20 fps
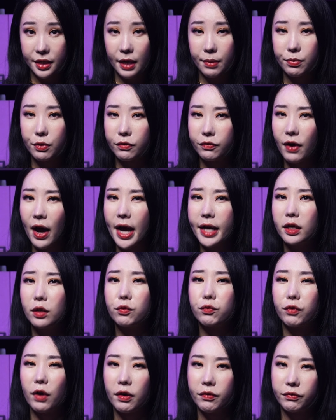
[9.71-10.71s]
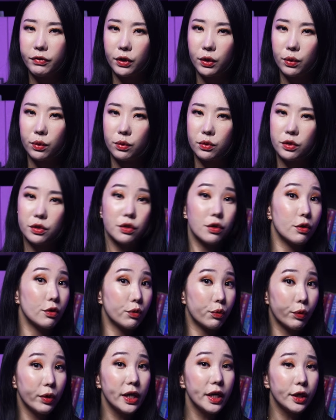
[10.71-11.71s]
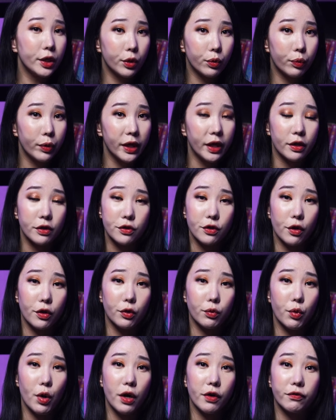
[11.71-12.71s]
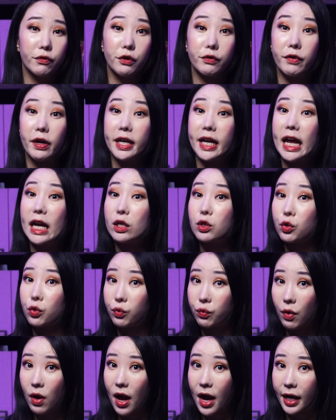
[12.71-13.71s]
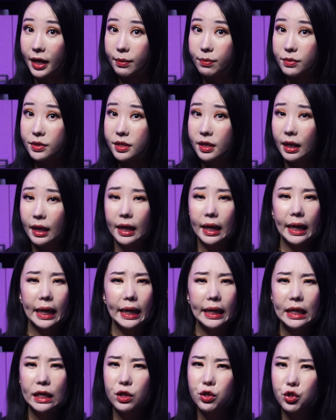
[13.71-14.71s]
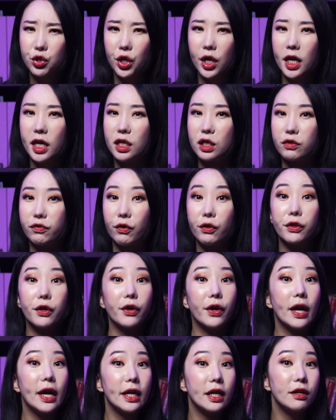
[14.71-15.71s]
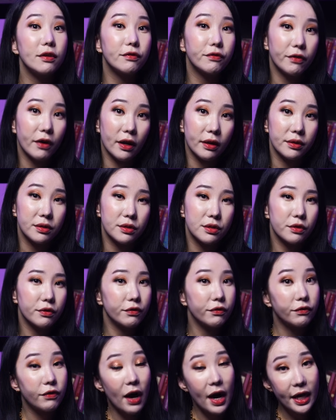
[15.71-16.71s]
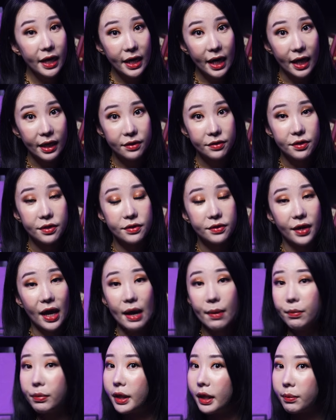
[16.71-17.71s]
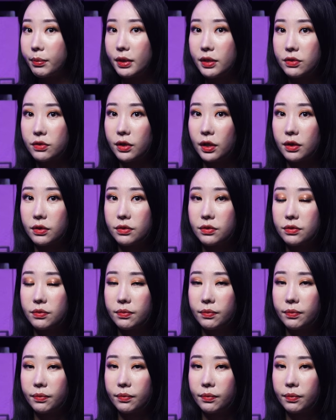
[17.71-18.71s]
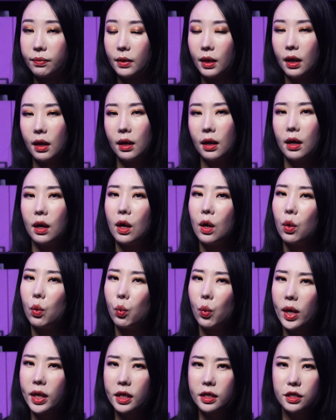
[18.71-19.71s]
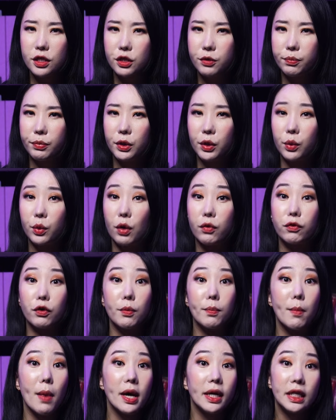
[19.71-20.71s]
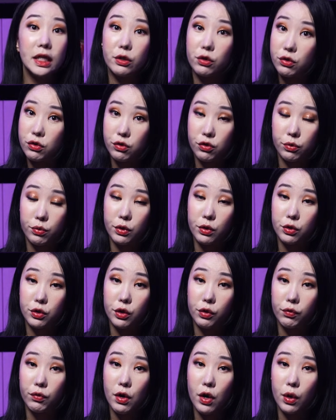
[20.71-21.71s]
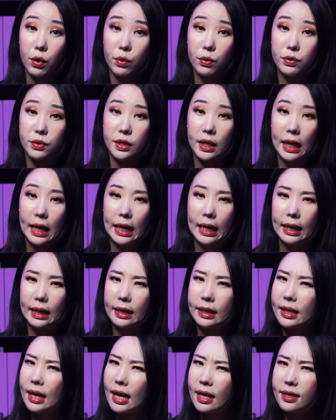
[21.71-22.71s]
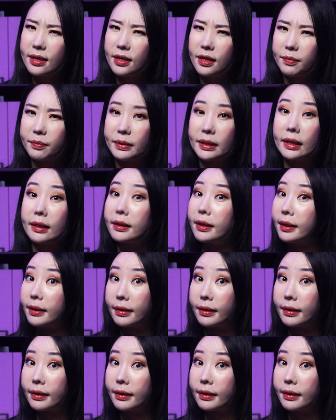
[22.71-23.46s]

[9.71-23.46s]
and provided refuge to 3 Koreans on the run for financial crimes in exchange for their hidden funds to finance his gambling business. When a dispute over money distribution arose, he ended up killing